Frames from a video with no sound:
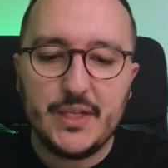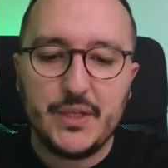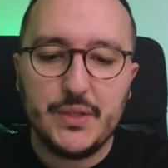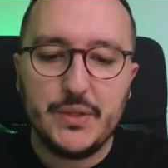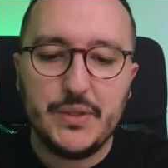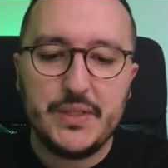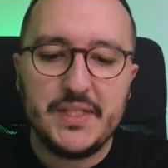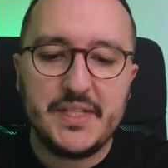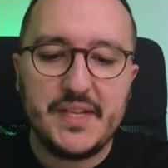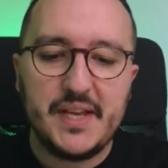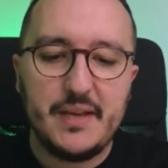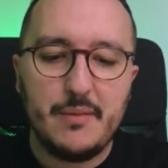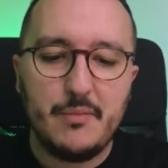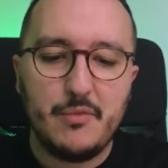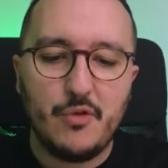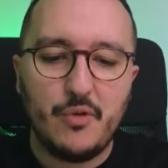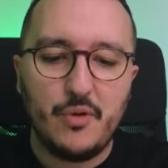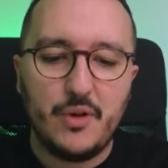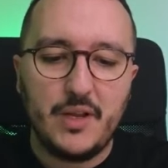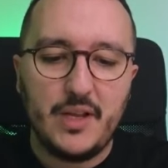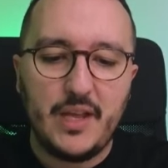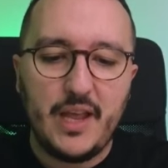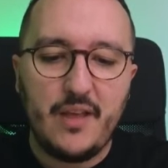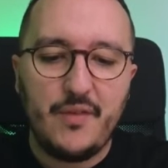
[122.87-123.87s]
the
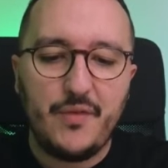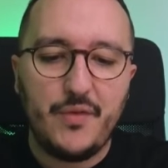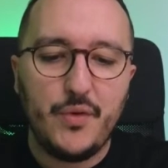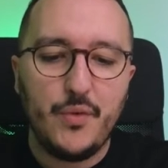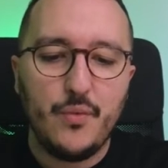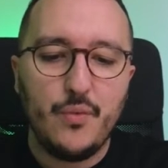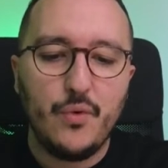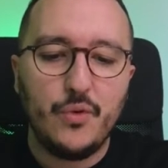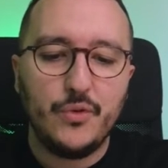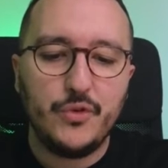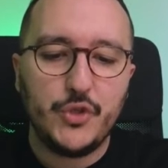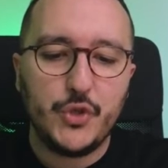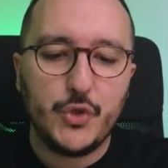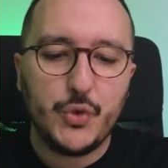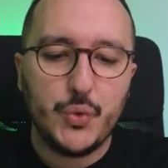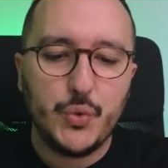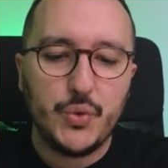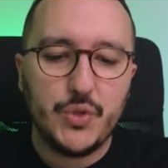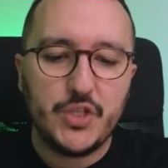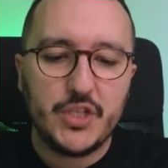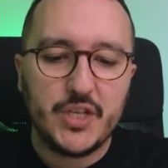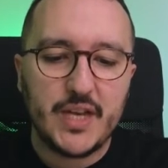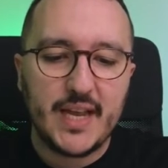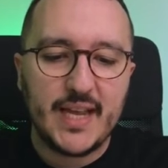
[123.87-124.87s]
table if you want to
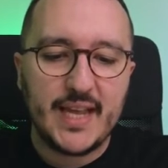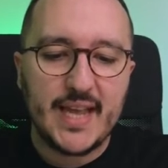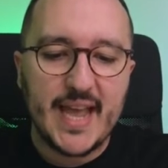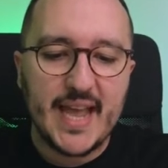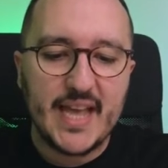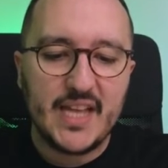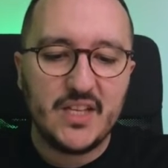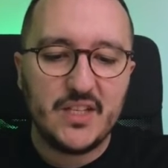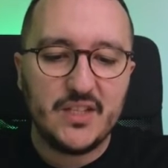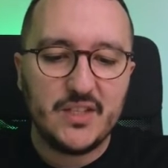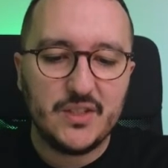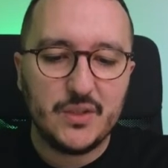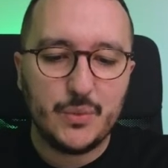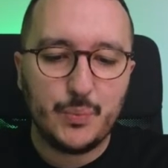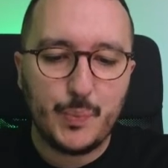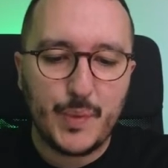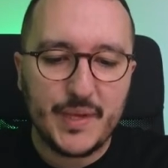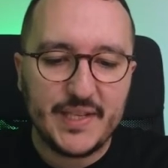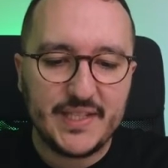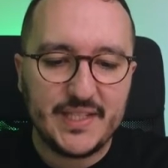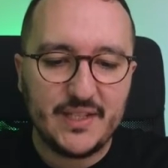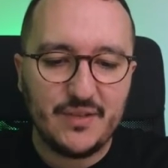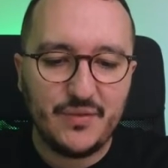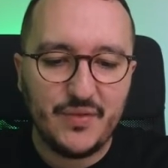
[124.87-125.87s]
check a
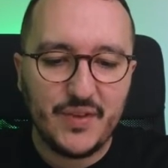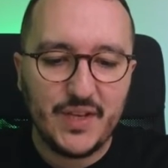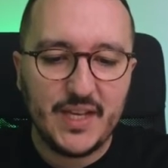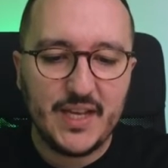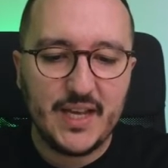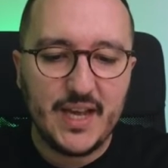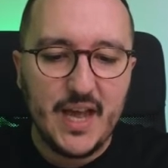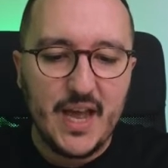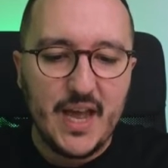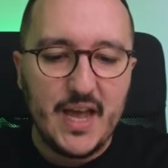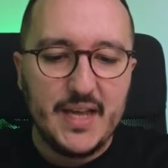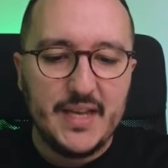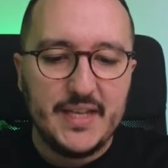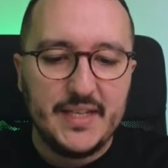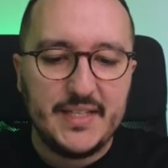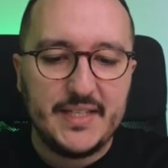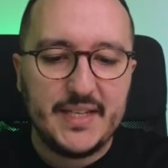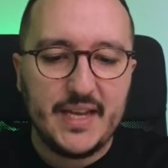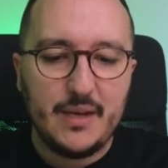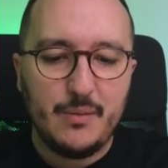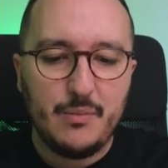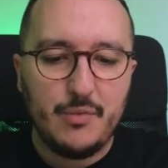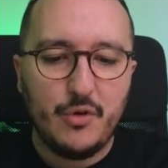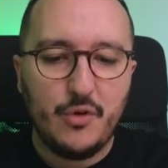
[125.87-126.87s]
specific
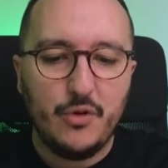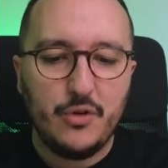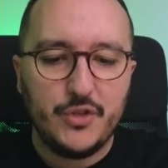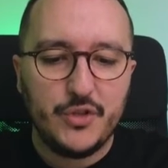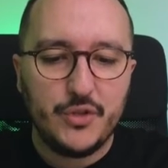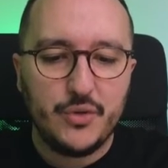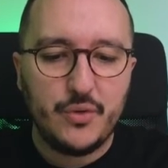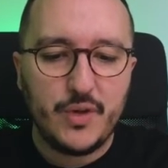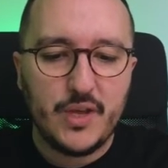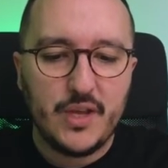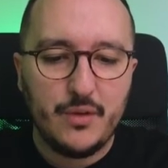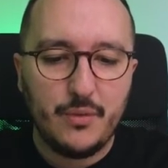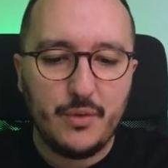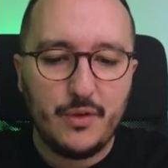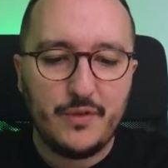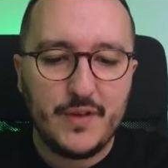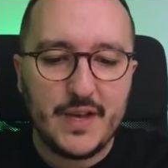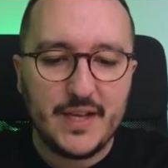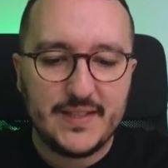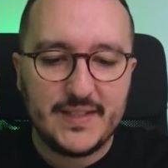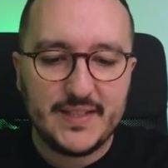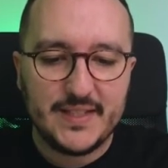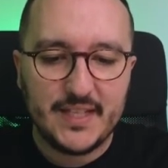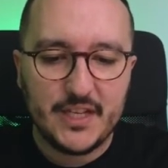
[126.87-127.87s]
table. So here we've
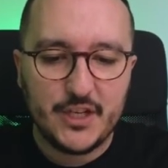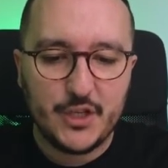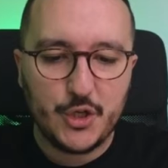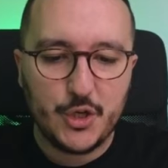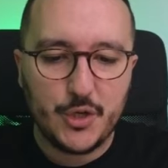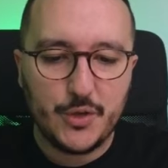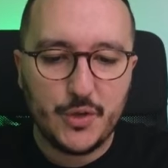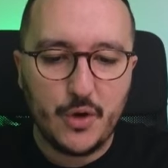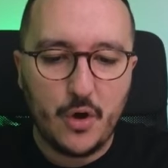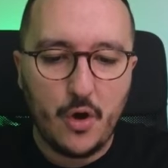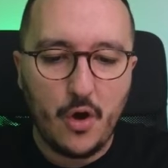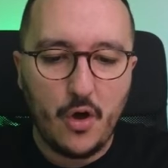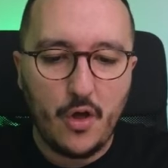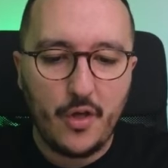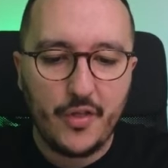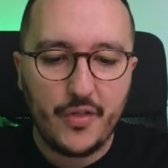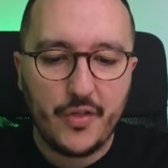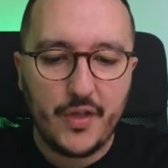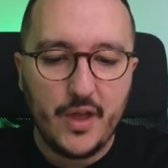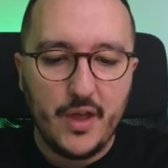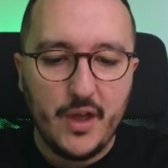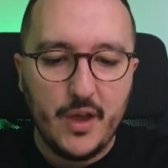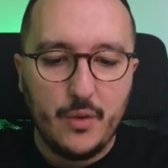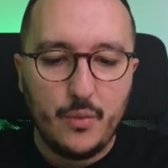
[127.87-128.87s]
got session auth,
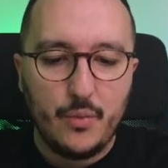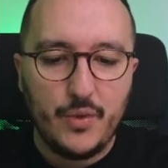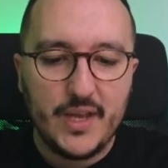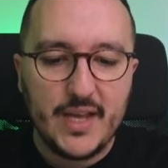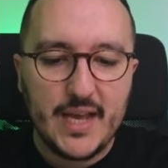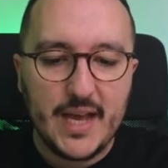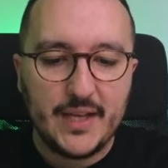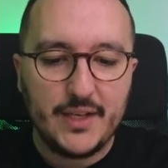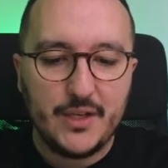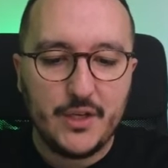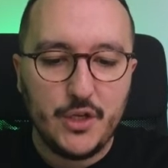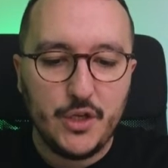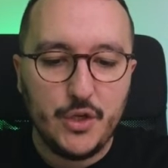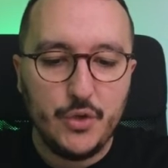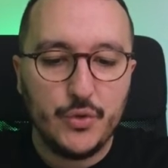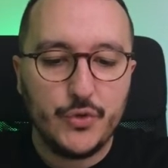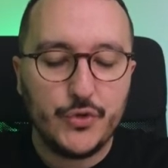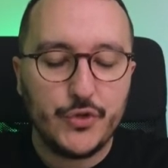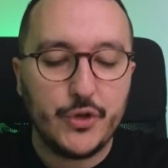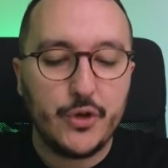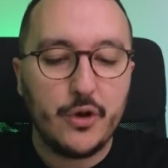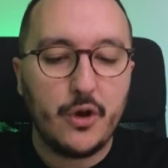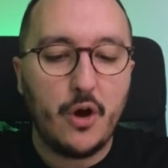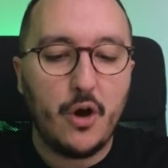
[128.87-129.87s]
we got
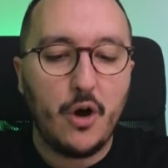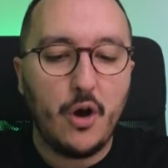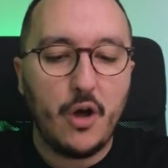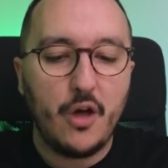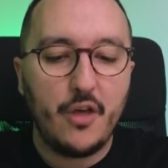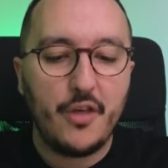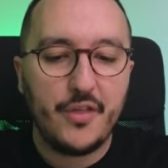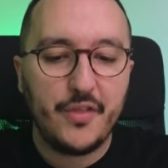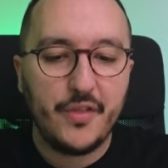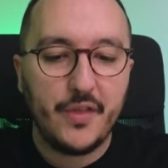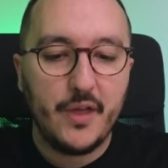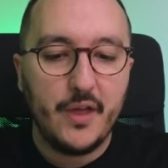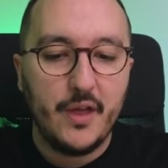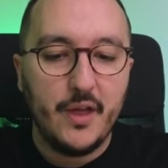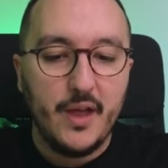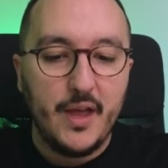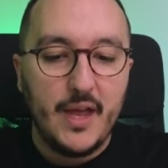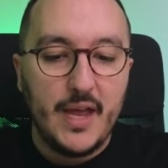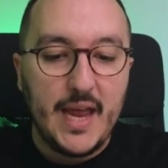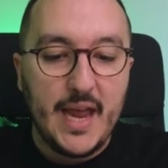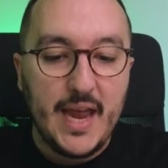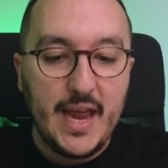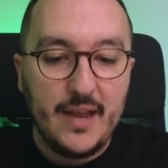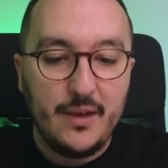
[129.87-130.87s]
user auth,
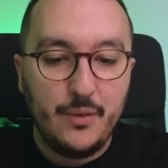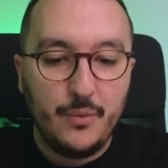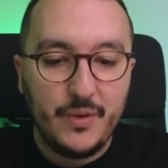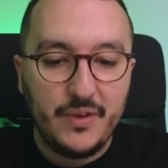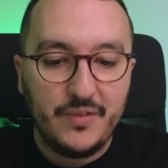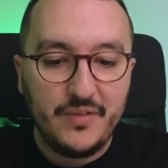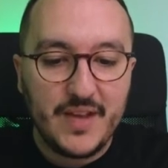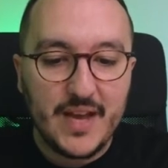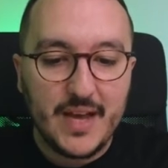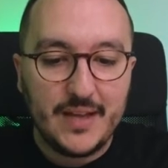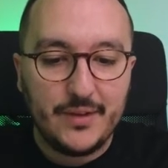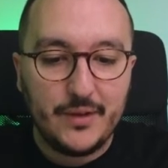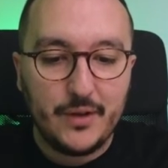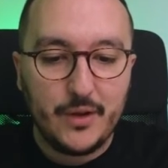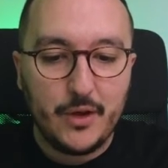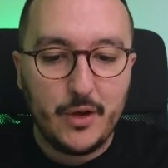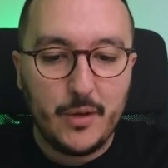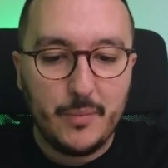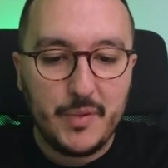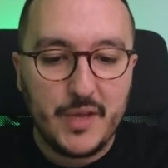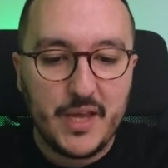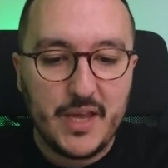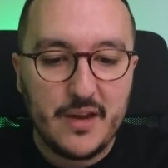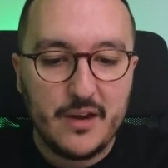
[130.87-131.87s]
and we've got
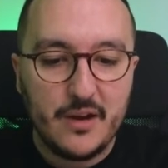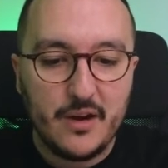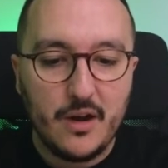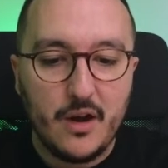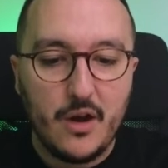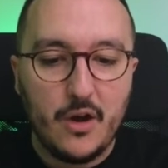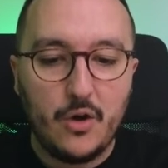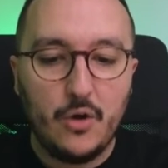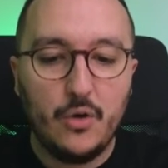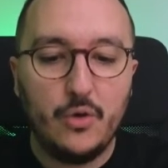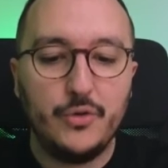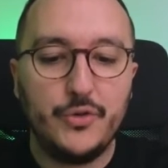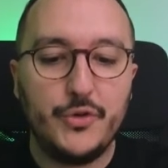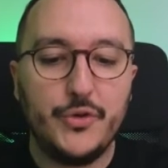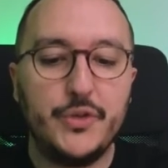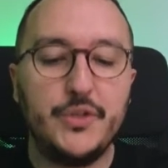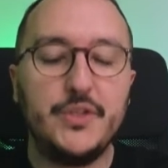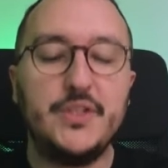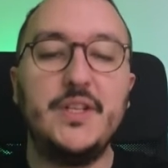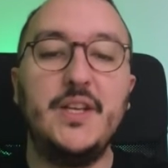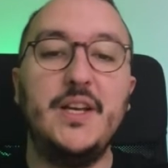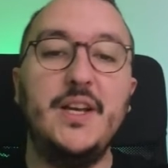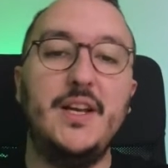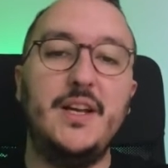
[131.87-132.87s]
up here
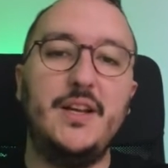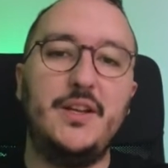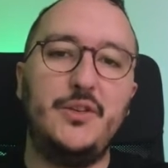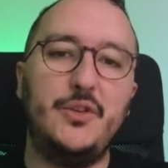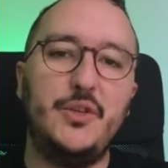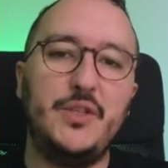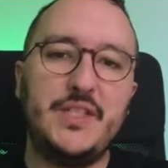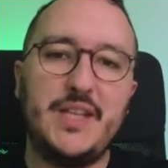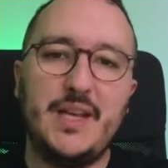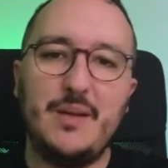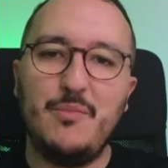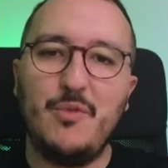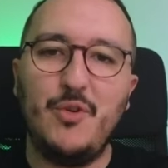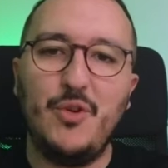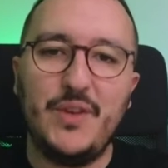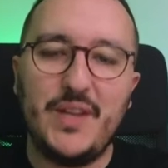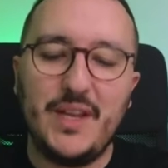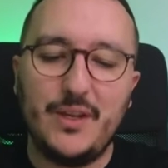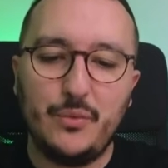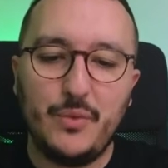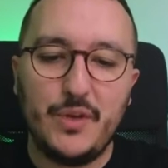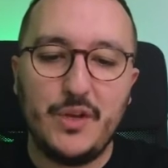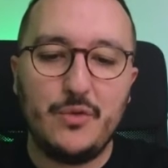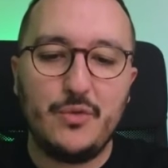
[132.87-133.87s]
orders, the table
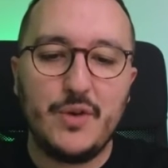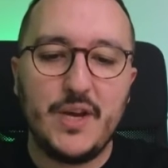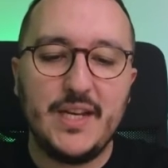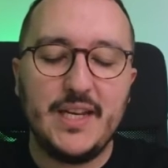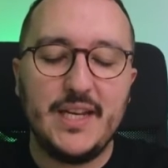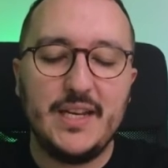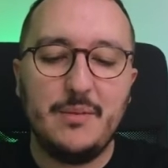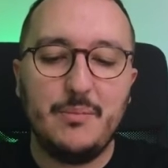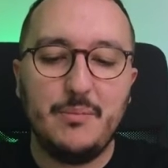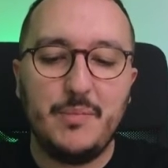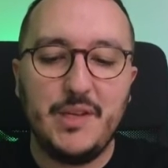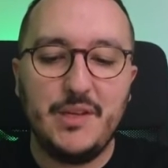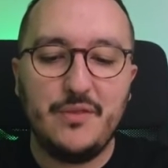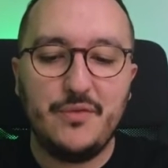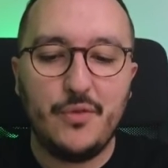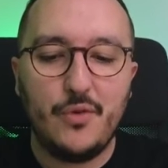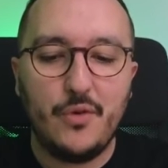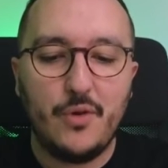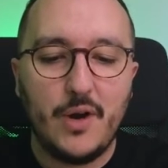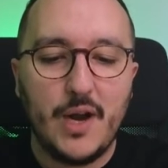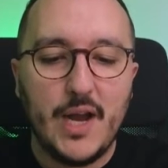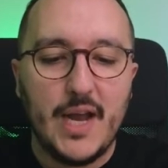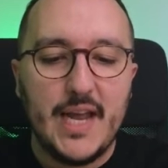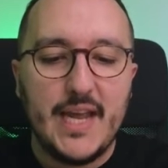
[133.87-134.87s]
that we created
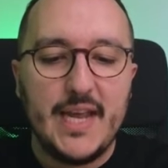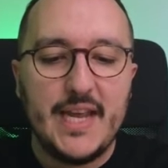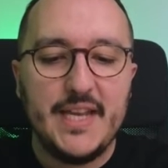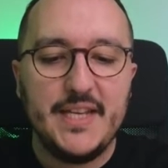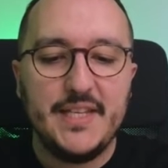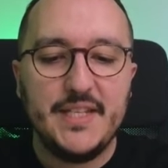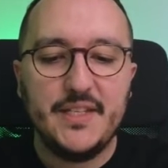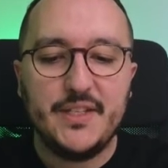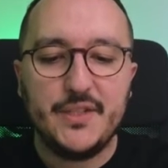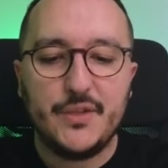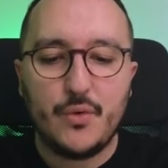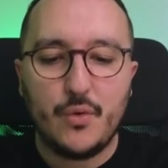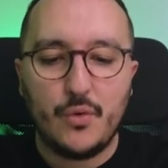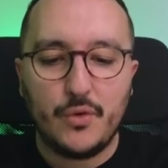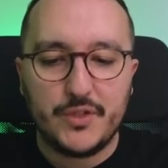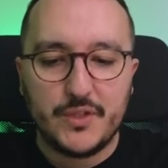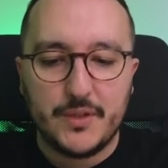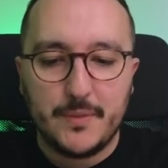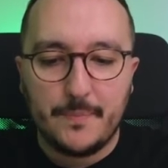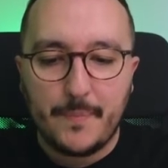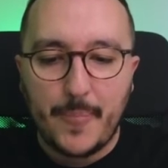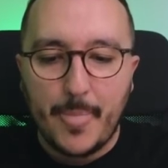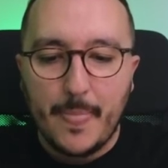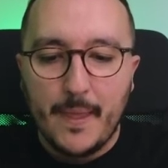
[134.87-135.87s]
before in this course.